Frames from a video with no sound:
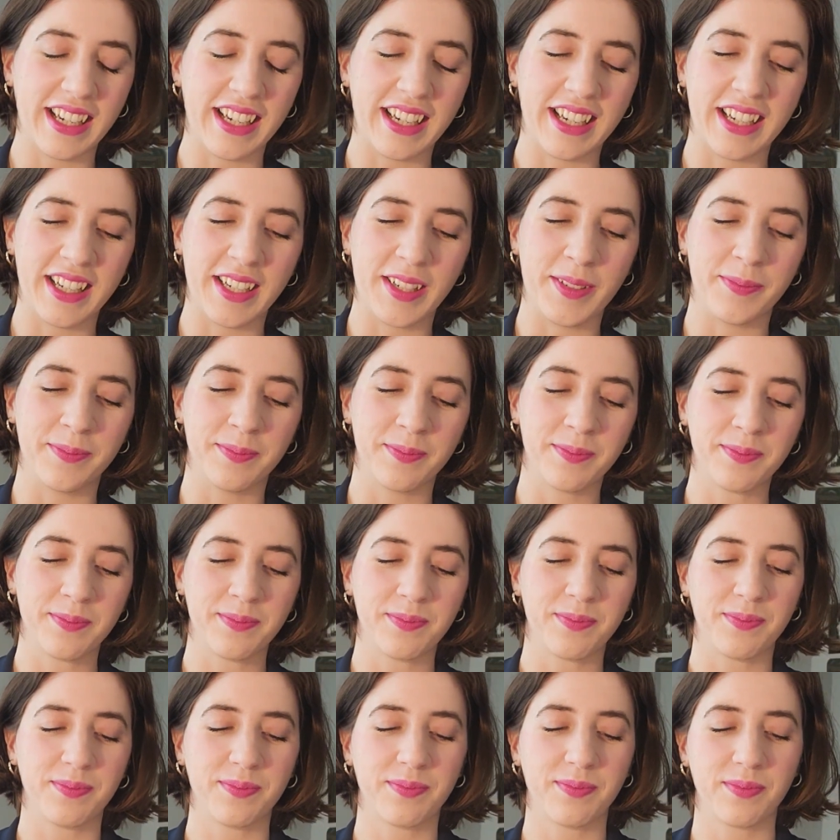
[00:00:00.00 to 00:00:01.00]

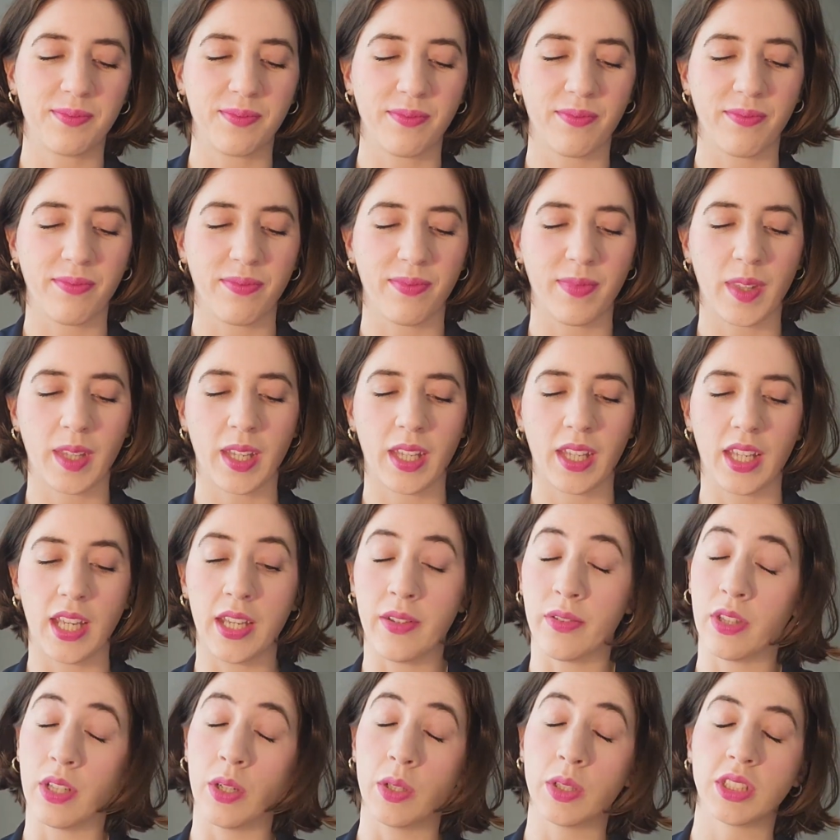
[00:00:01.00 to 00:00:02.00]

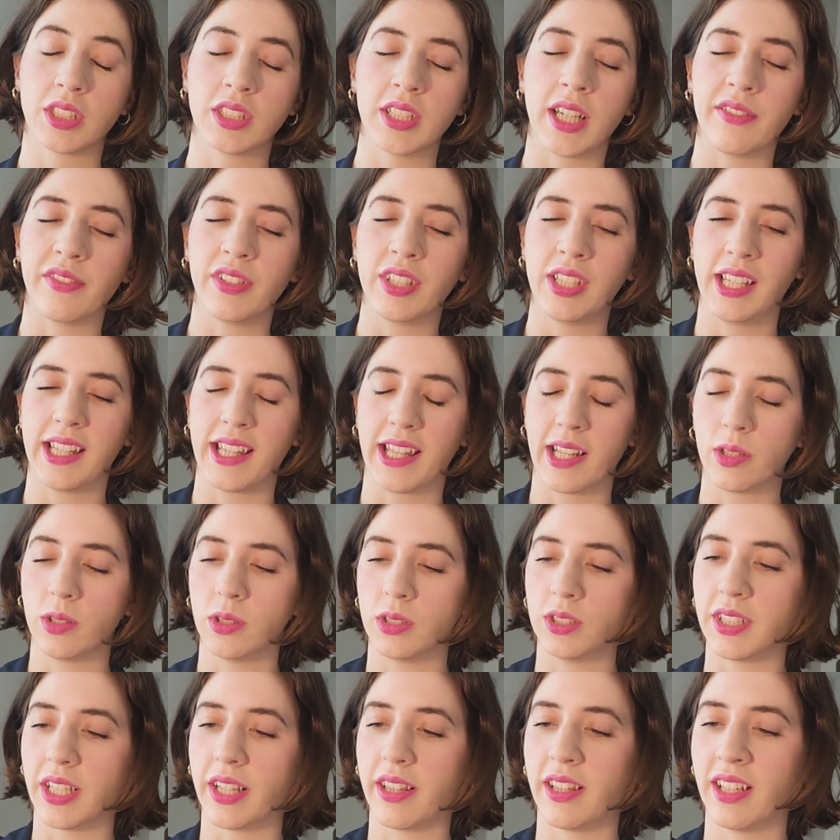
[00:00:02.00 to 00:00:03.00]
even though it's not really that
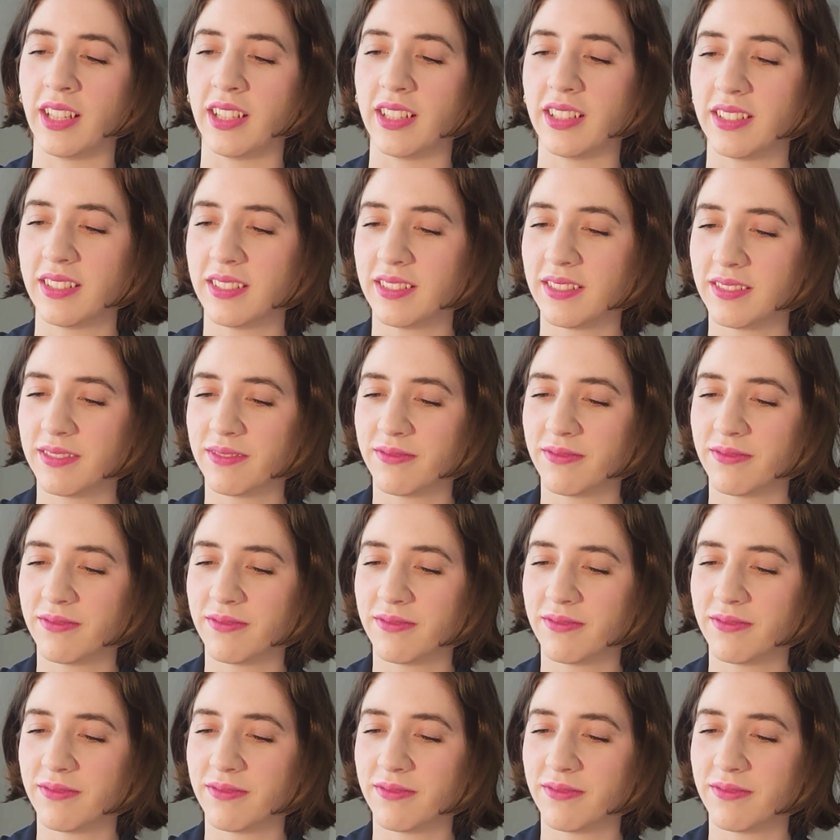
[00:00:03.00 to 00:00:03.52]
old. I think